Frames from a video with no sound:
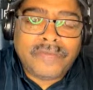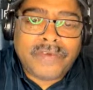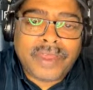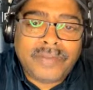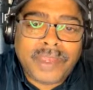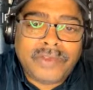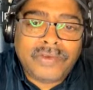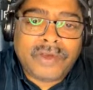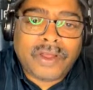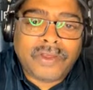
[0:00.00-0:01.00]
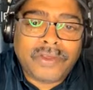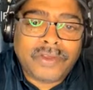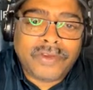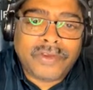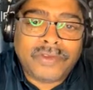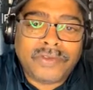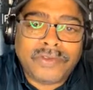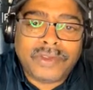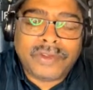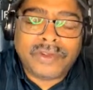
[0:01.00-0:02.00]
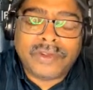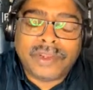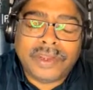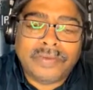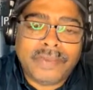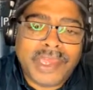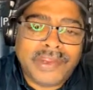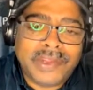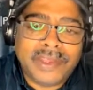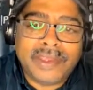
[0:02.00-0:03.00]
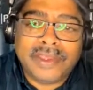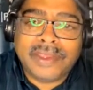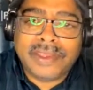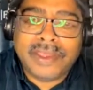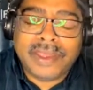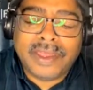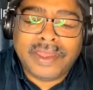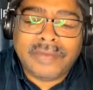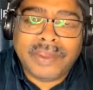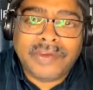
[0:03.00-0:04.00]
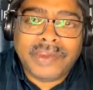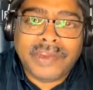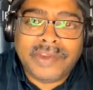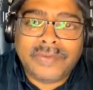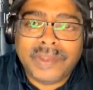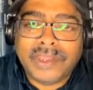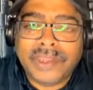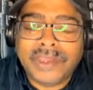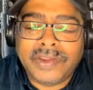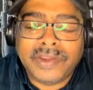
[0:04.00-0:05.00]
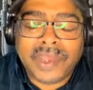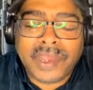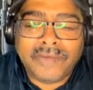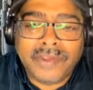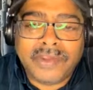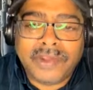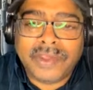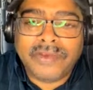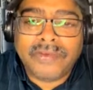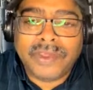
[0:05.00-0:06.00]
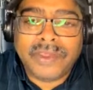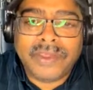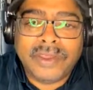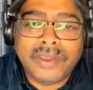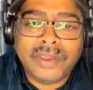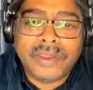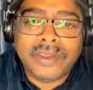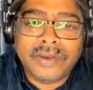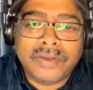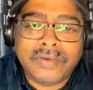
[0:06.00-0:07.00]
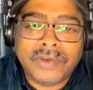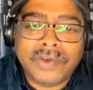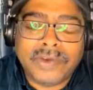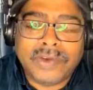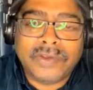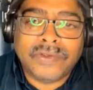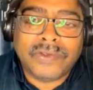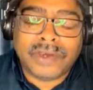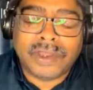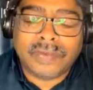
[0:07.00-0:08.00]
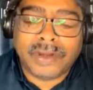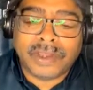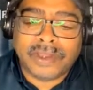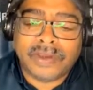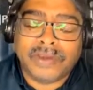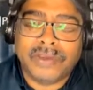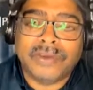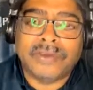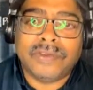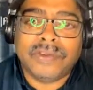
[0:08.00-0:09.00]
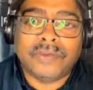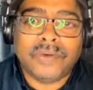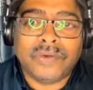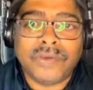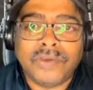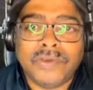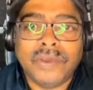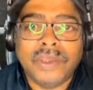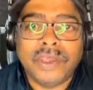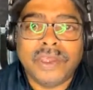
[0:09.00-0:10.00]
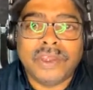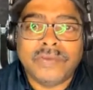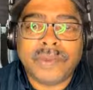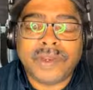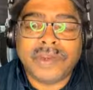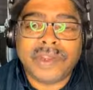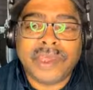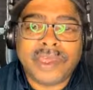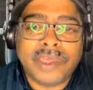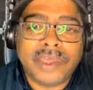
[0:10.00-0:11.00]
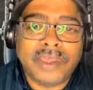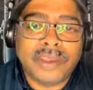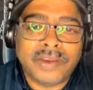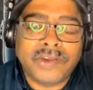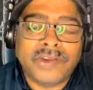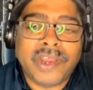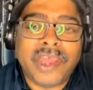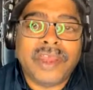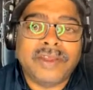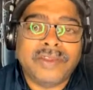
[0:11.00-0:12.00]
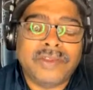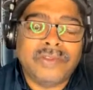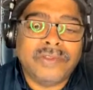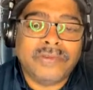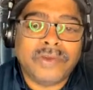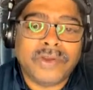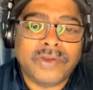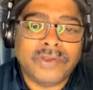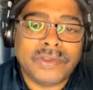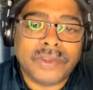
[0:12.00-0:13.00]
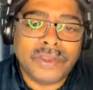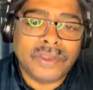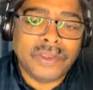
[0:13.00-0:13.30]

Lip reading: to invite me to all your shows. They're amazing. You're teaching me things every single week, with your shows, and I'm going to continue to support you as much as I can and share to the world